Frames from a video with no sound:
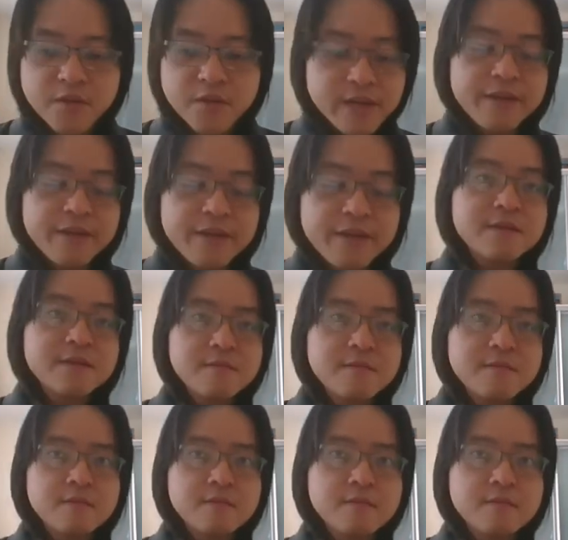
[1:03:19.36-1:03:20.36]
even
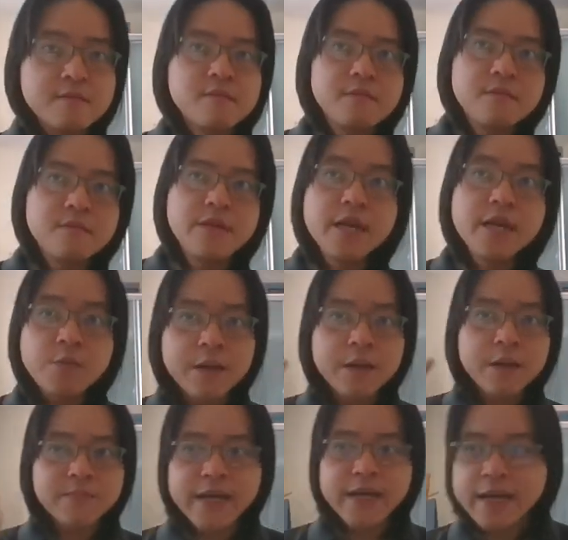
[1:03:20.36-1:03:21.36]
year 1
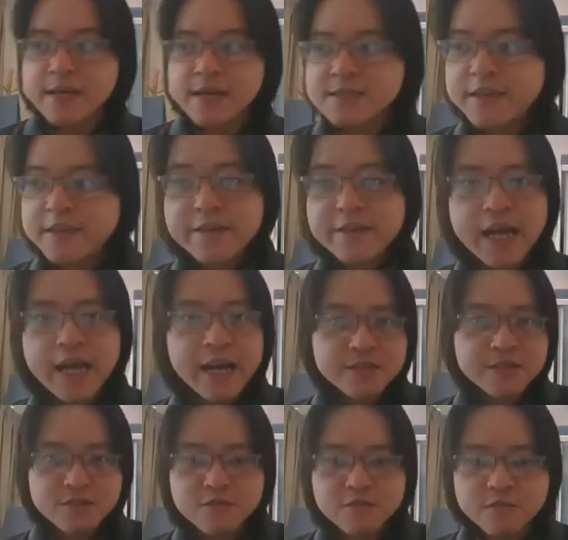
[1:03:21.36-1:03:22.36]
mechanics, even high
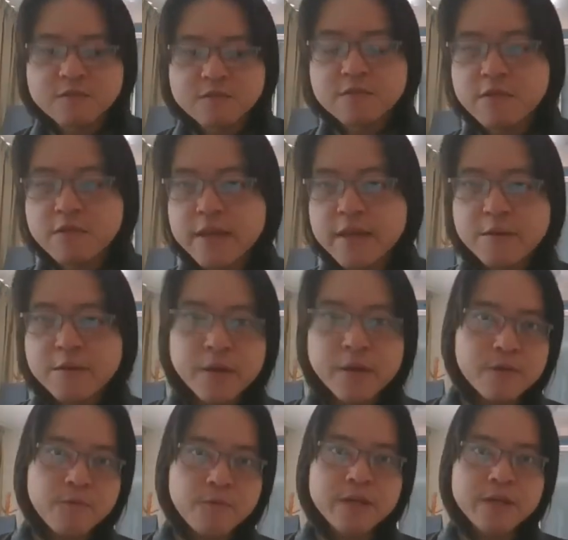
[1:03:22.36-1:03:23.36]
school, right?
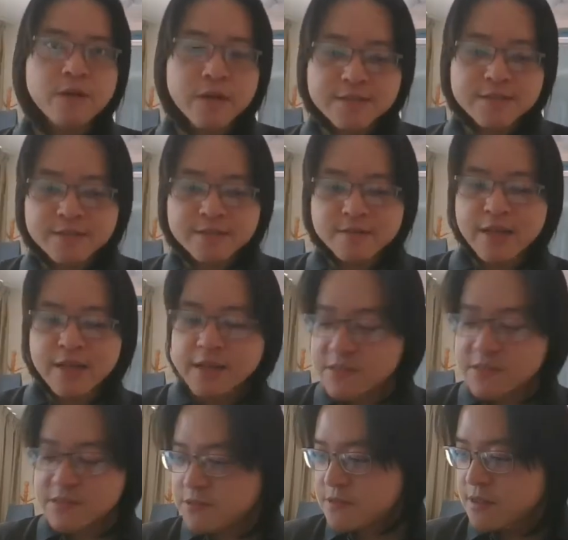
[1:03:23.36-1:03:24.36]
When you are still in high
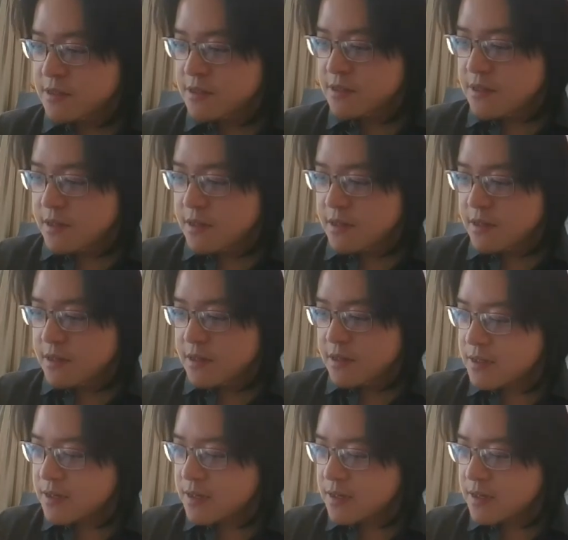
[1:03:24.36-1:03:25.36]
school,
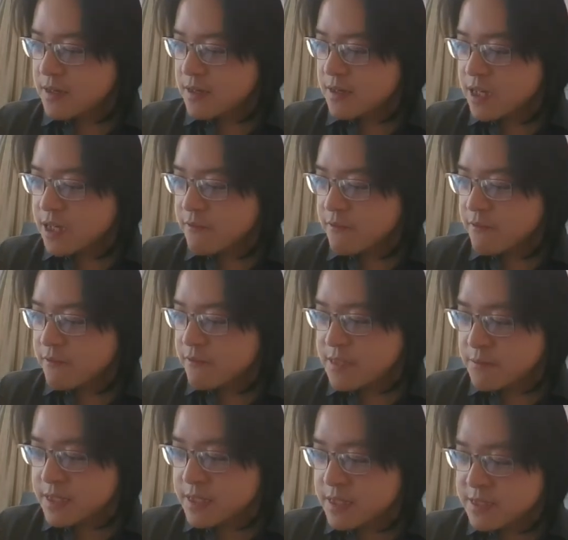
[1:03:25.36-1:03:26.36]
the energy of a system
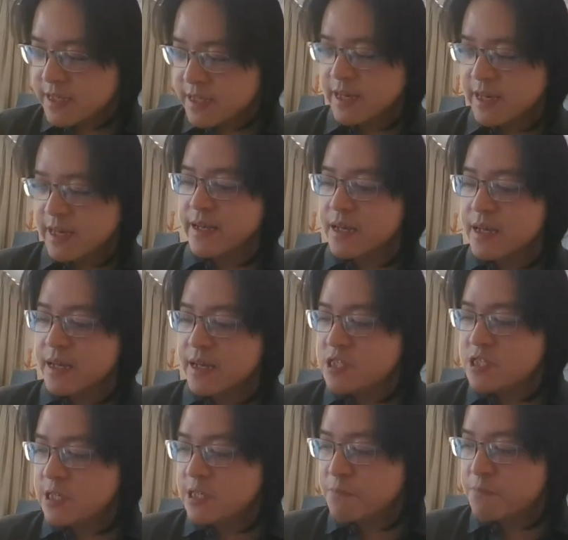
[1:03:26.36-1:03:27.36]
is kinetic
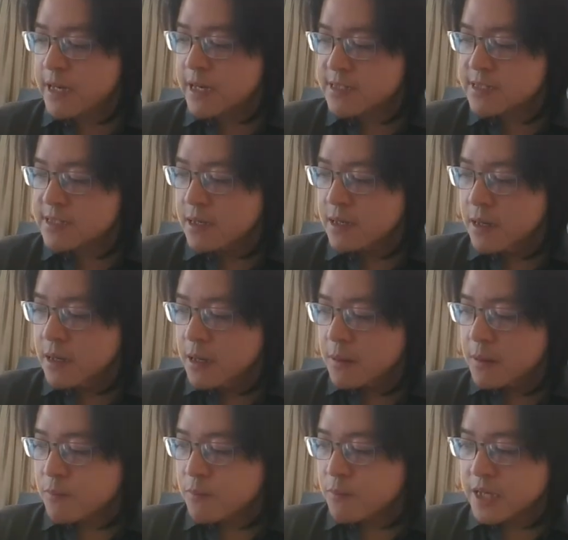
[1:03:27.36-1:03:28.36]
energy plus
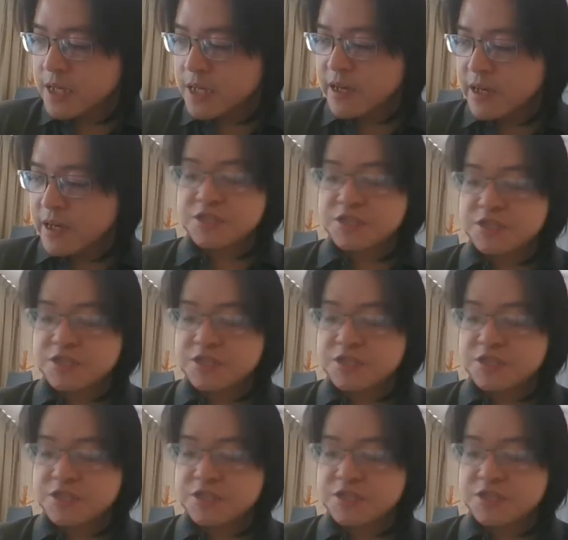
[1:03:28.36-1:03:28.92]
potential energy, am